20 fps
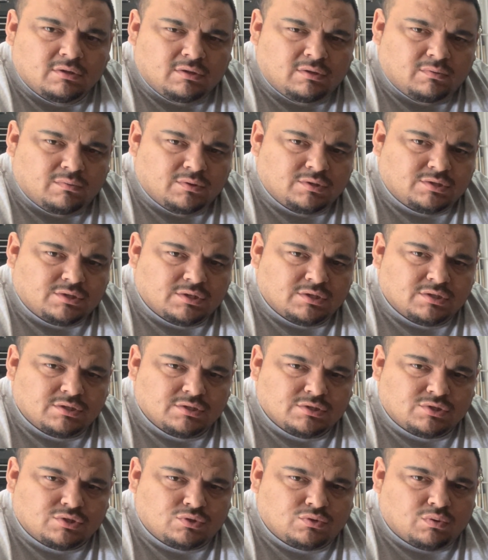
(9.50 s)
which
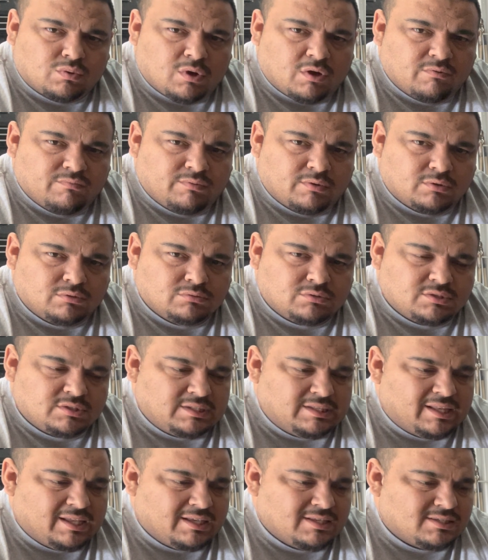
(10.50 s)
is 12 volts
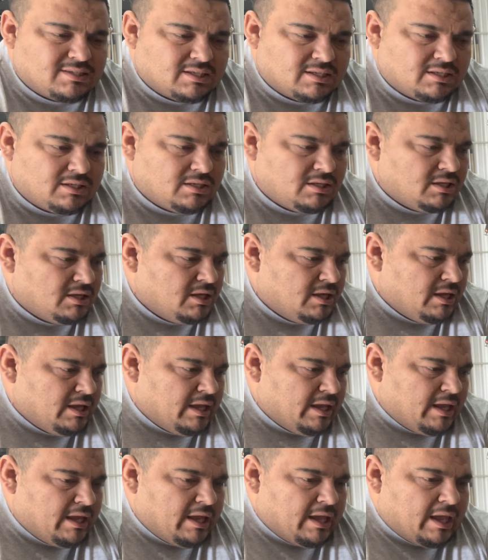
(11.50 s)
DC,
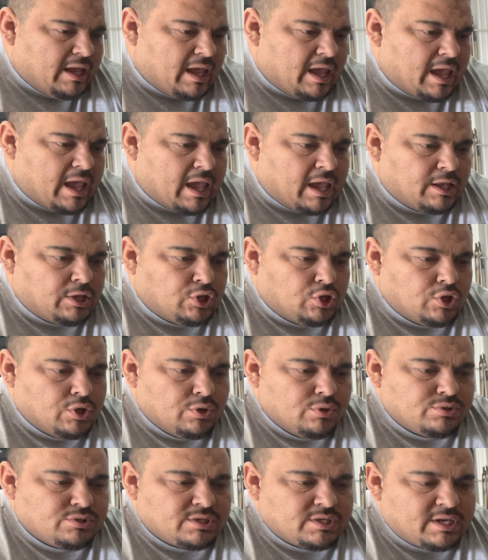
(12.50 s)
and
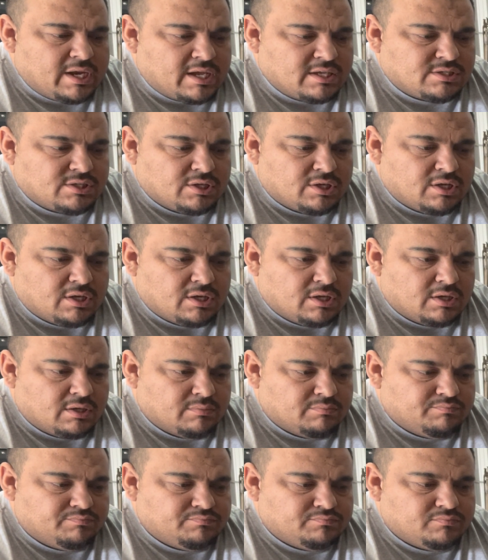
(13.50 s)
use it as
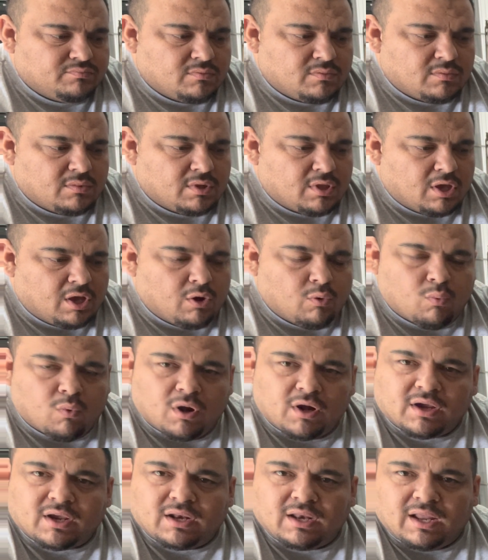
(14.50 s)
a
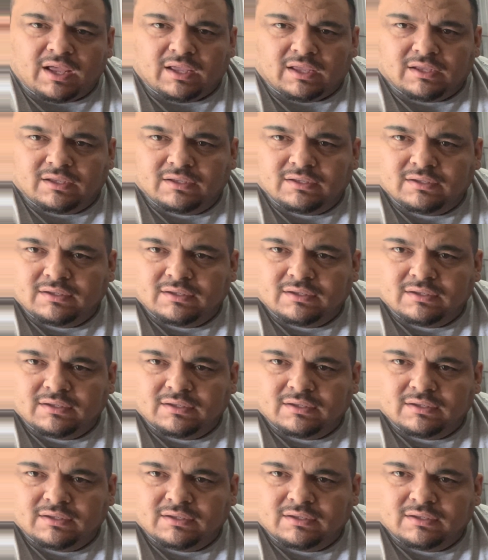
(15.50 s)
work light.